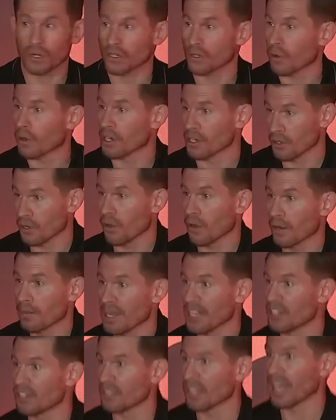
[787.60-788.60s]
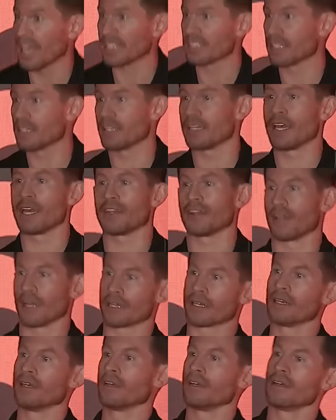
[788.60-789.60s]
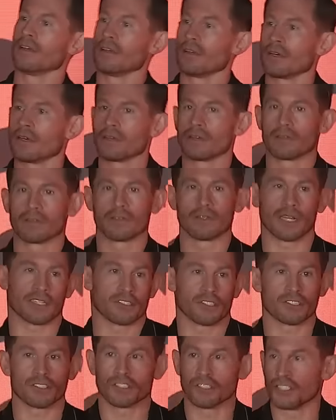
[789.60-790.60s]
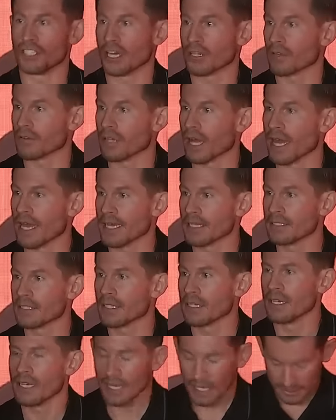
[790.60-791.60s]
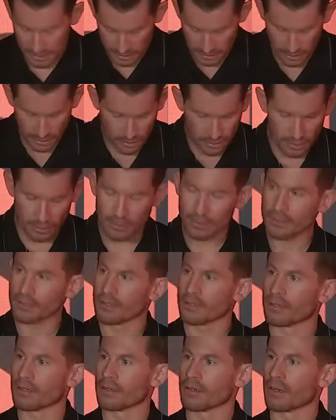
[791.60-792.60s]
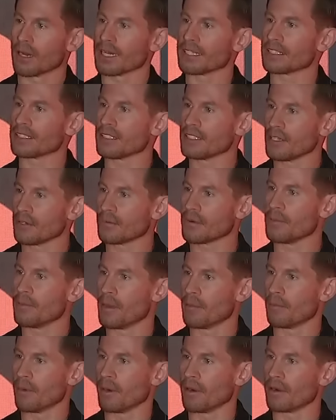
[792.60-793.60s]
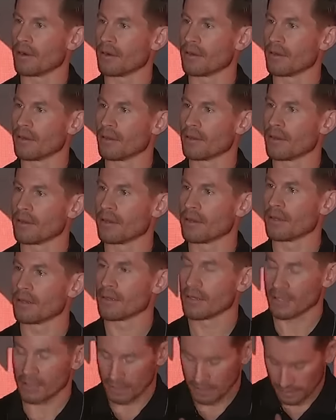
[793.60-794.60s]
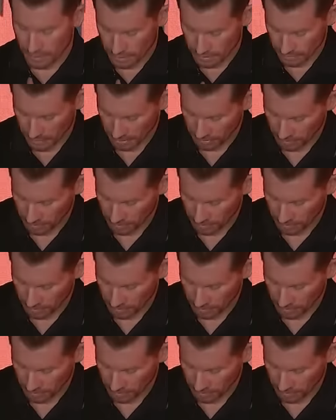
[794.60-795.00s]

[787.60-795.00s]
to door, you know what I mean? Your legs of the day, you're like, you're like just jello legs. I, st I still remember my